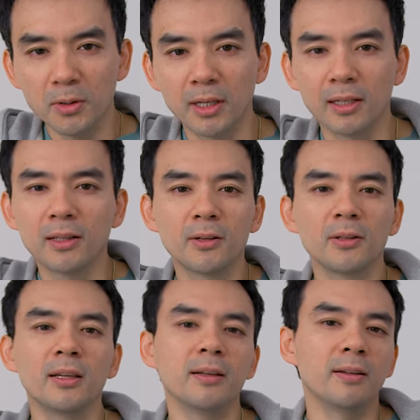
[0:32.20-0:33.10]
it. Like
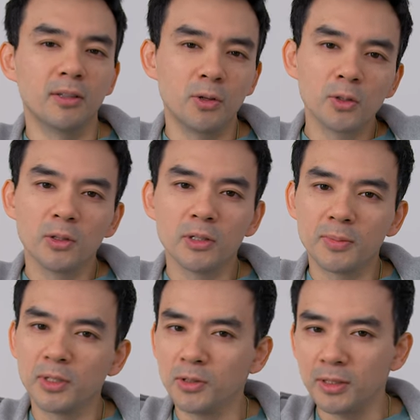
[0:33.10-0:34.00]
clearly Google has
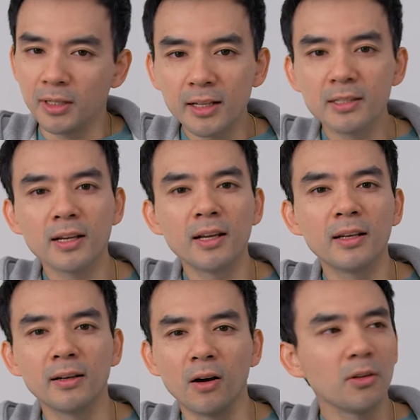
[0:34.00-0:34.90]
been using night
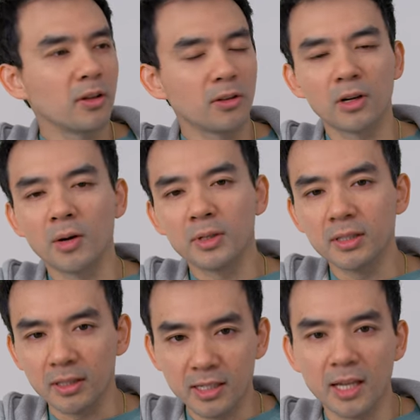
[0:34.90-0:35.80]
sight and all the other companies
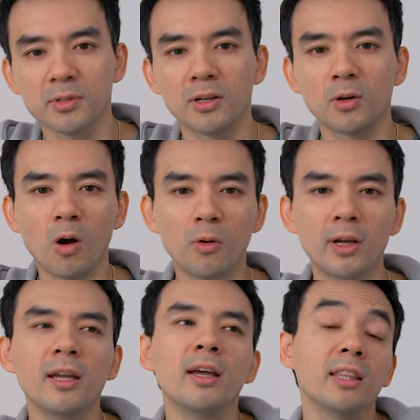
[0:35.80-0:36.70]
like Samsung,
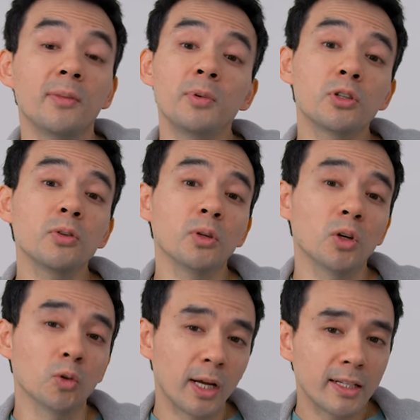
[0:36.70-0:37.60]
Huawei, they've been
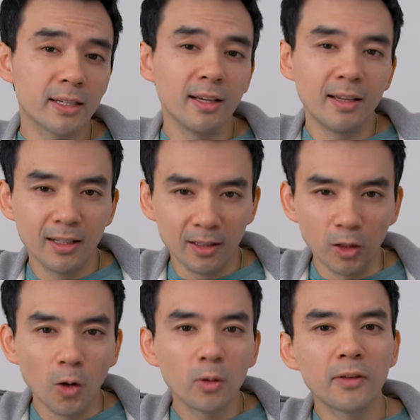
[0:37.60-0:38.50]
shooting great
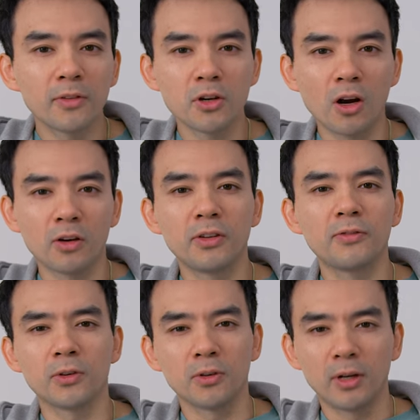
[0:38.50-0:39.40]
low light photography
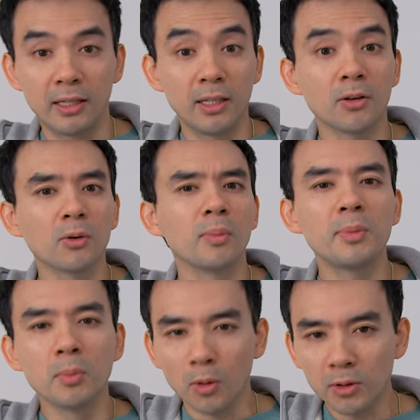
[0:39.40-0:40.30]
for a year or
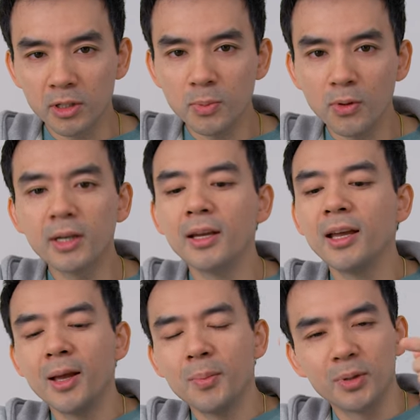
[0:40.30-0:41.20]
maybe more at this point.
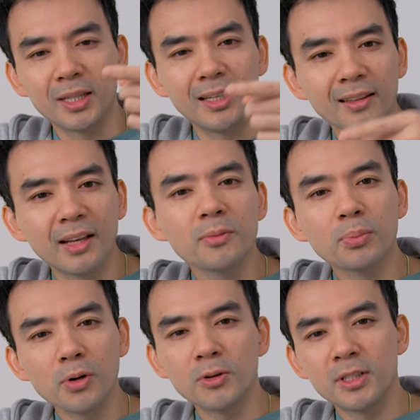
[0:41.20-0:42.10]
But the 11
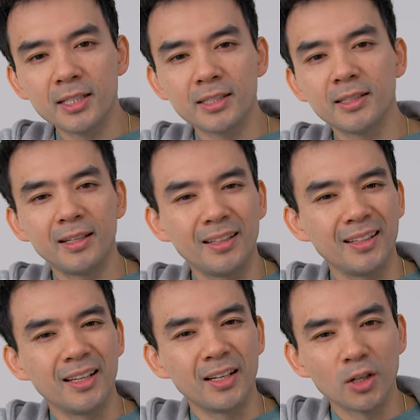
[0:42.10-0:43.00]
Pro does it in,
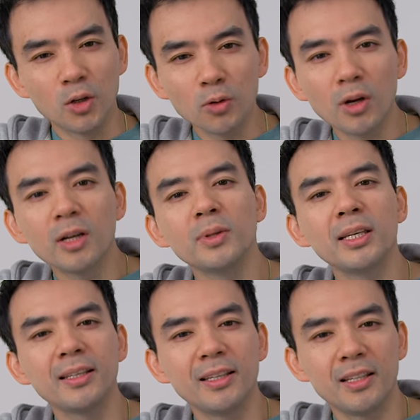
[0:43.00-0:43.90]
in an
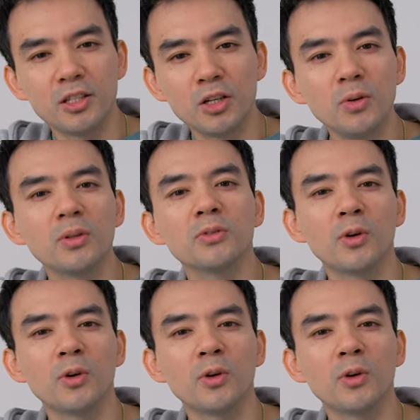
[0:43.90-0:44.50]
incredibly intuitive